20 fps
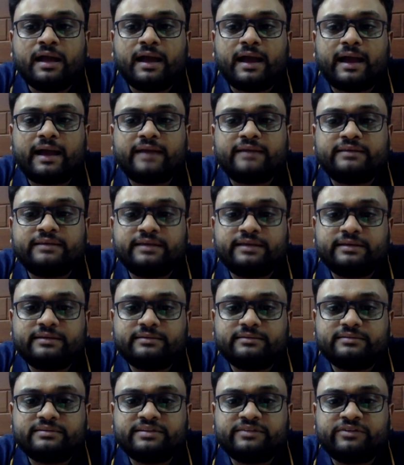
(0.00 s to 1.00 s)
and then
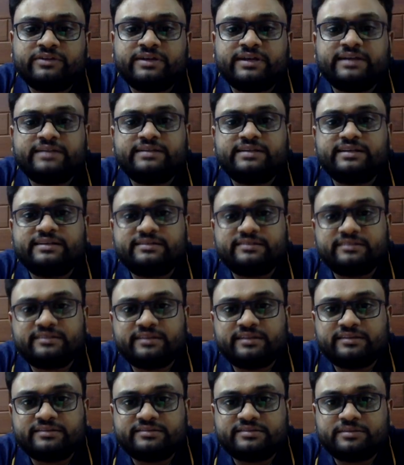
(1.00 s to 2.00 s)
they will take the
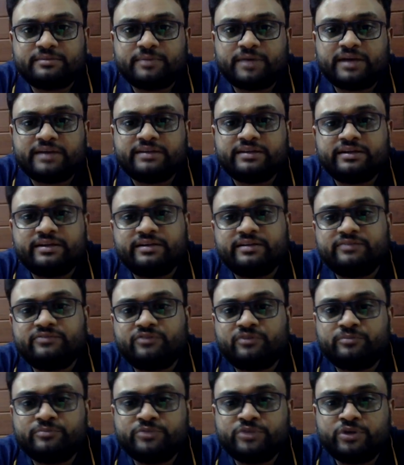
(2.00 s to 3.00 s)
necessary step, either it is
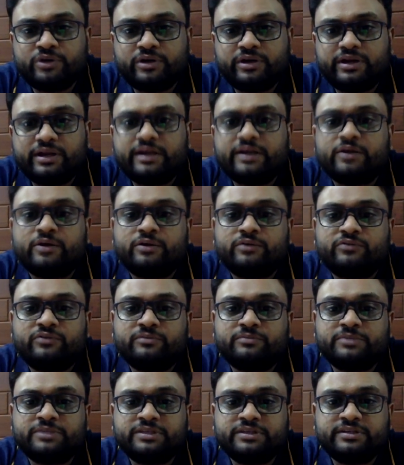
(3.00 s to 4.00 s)
from your end or
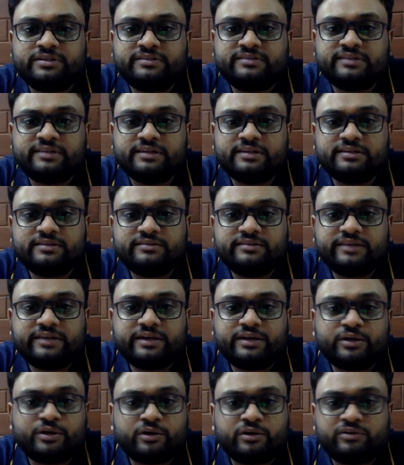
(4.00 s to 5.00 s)
from the seller's
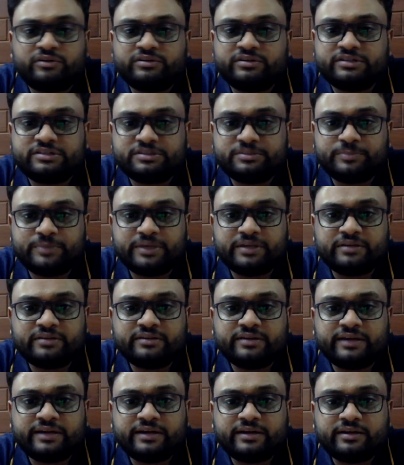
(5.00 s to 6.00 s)
end or in the shipping
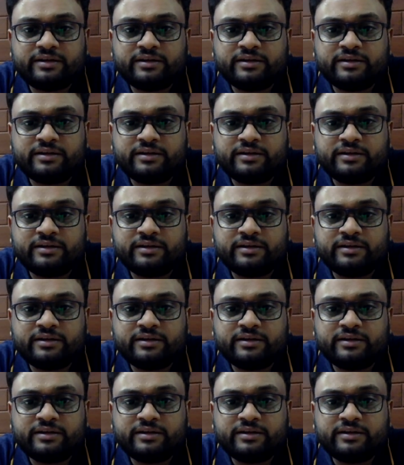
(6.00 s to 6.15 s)
end.